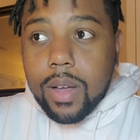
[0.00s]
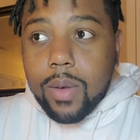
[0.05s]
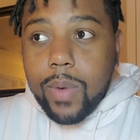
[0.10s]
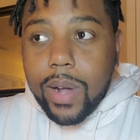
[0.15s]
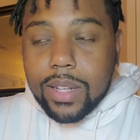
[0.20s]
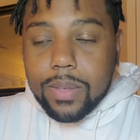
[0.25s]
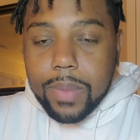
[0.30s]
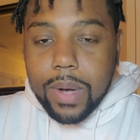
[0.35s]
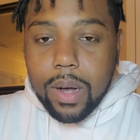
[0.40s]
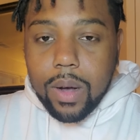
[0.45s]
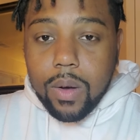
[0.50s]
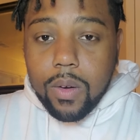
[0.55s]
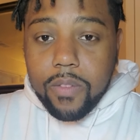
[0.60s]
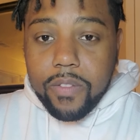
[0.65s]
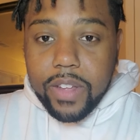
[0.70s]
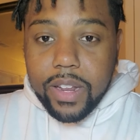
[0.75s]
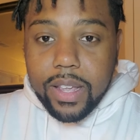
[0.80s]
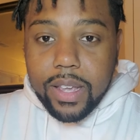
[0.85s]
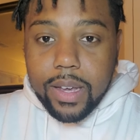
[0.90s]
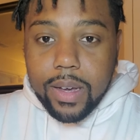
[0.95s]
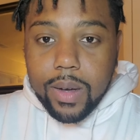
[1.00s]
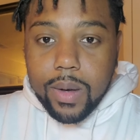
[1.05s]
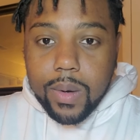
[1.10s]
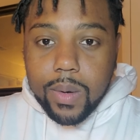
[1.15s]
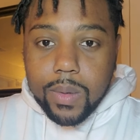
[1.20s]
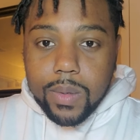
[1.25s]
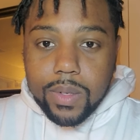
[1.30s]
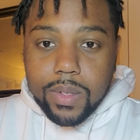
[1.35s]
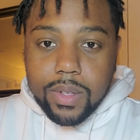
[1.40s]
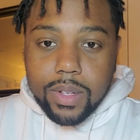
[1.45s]
Watch my old
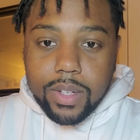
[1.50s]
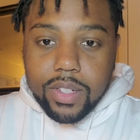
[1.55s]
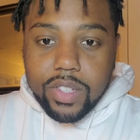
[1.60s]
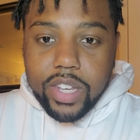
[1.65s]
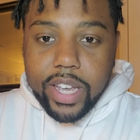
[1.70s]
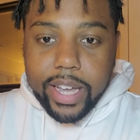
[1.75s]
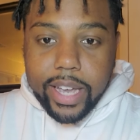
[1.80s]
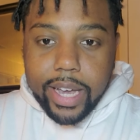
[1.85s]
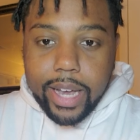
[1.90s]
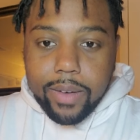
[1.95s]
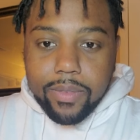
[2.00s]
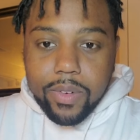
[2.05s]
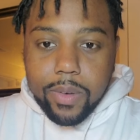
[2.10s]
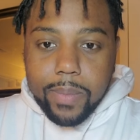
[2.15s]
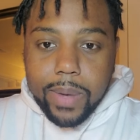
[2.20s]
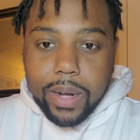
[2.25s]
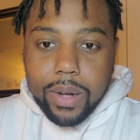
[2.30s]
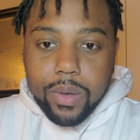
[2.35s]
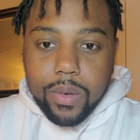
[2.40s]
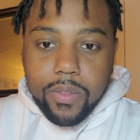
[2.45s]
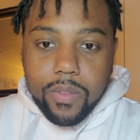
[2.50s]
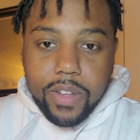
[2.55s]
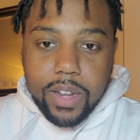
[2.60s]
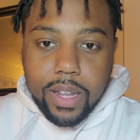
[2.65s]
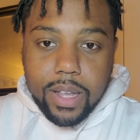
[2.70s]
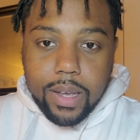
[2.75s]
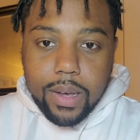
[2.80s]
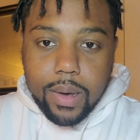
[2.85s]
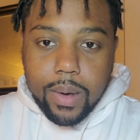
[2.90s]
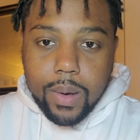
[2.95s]
videos. Check out for my new
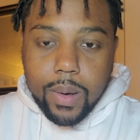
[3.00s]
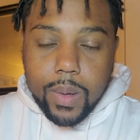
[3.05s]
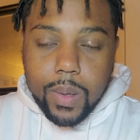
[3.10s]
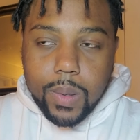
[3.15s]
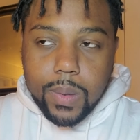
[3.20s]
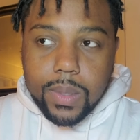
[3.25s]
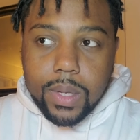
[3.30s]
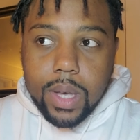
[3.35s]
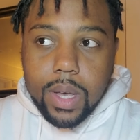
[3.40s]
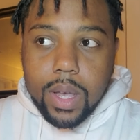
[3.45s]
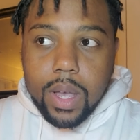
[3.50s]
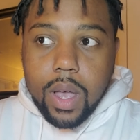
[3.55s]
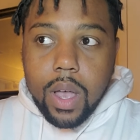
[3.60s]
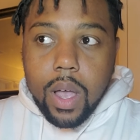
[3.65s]
videos.